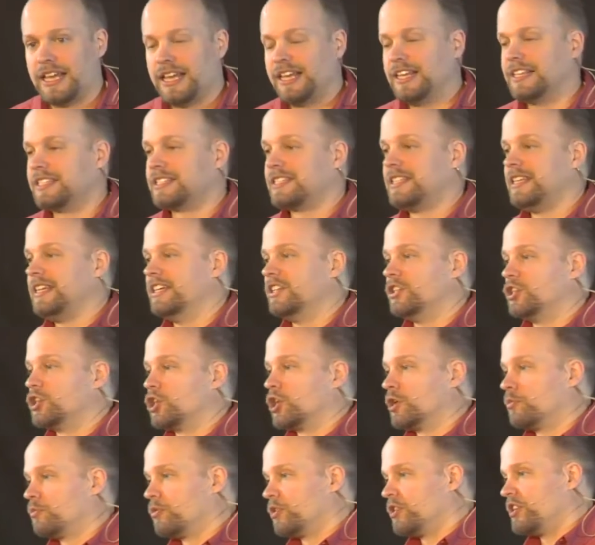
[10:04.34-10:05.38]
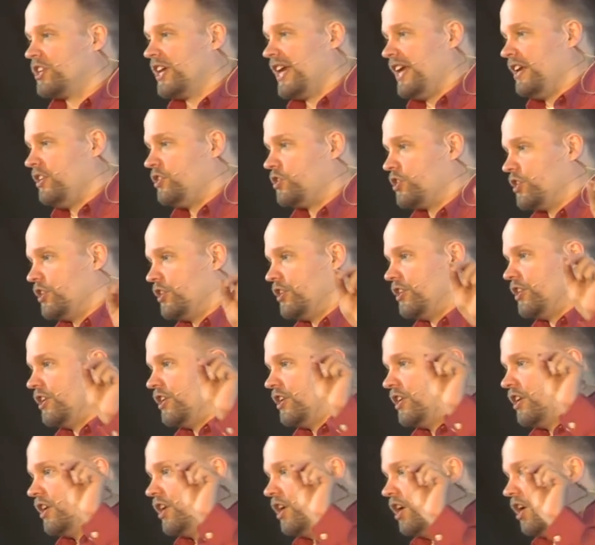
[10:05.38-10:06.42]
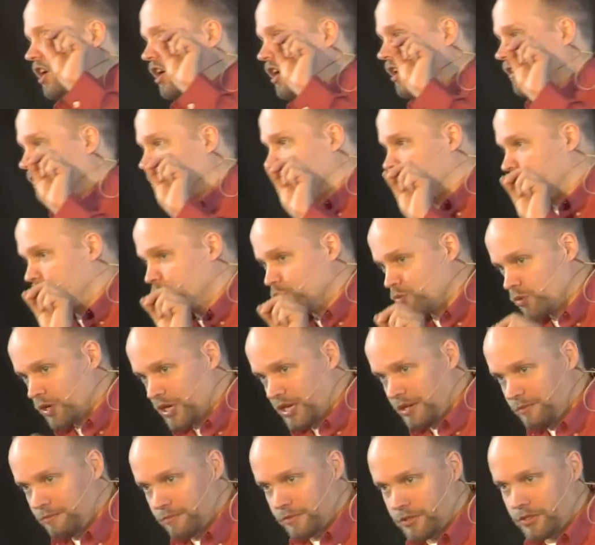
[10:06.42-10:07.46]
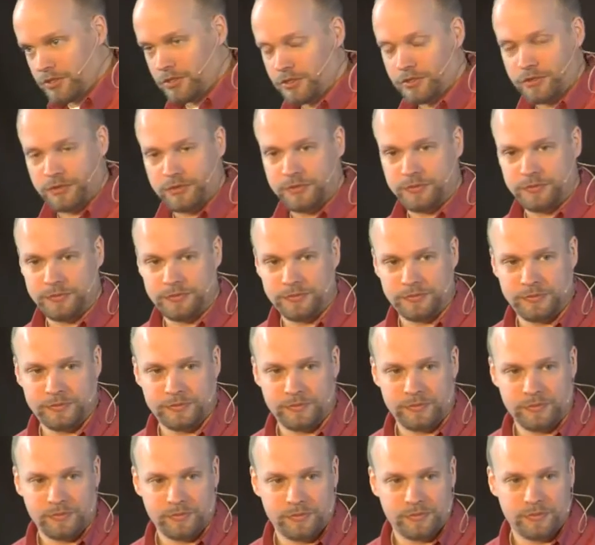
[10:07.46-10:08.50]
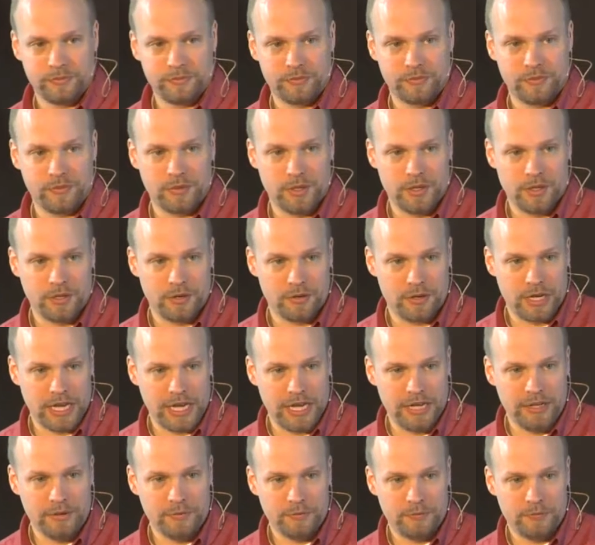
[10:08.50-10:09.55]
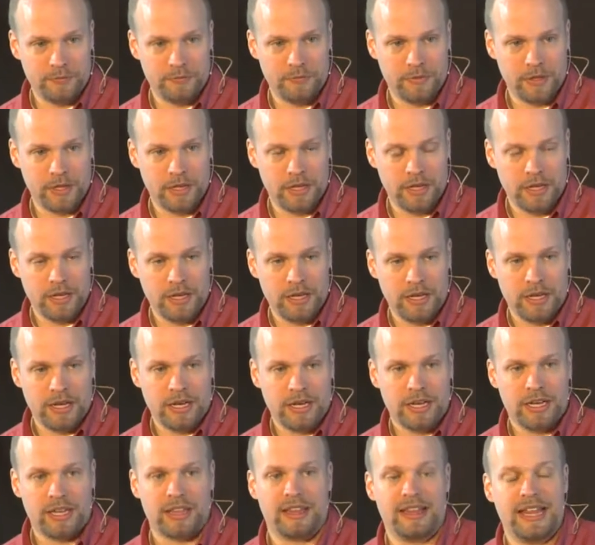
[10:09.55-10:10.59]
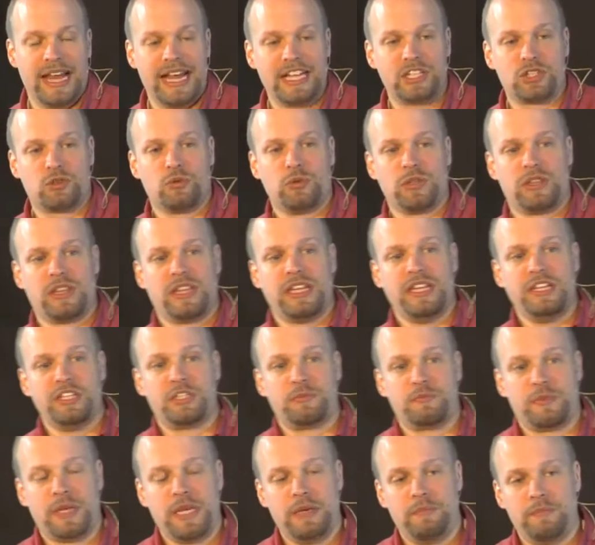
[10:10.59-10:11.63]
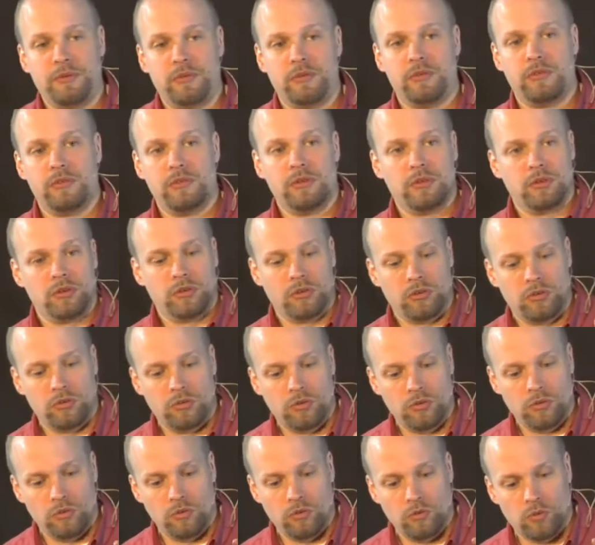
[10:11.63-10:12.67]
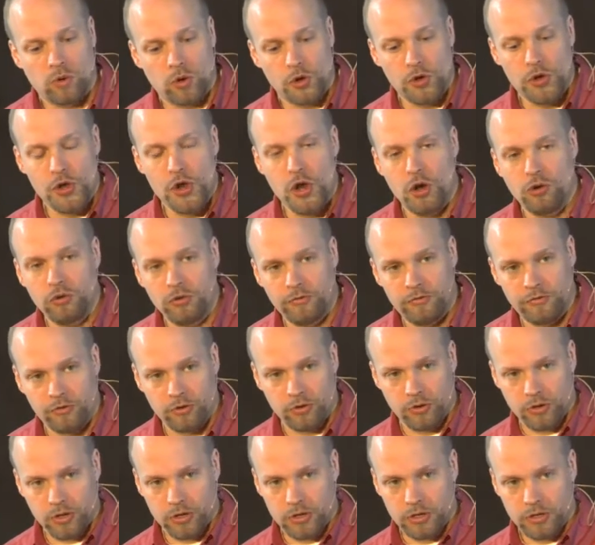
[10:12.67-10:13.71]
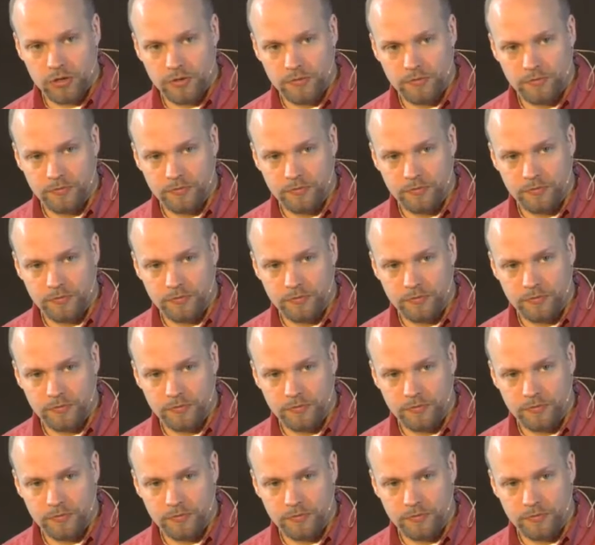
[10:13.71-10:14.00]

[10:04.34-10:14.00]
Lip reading: is the interpretation of dreams, okay? That's what these people were known for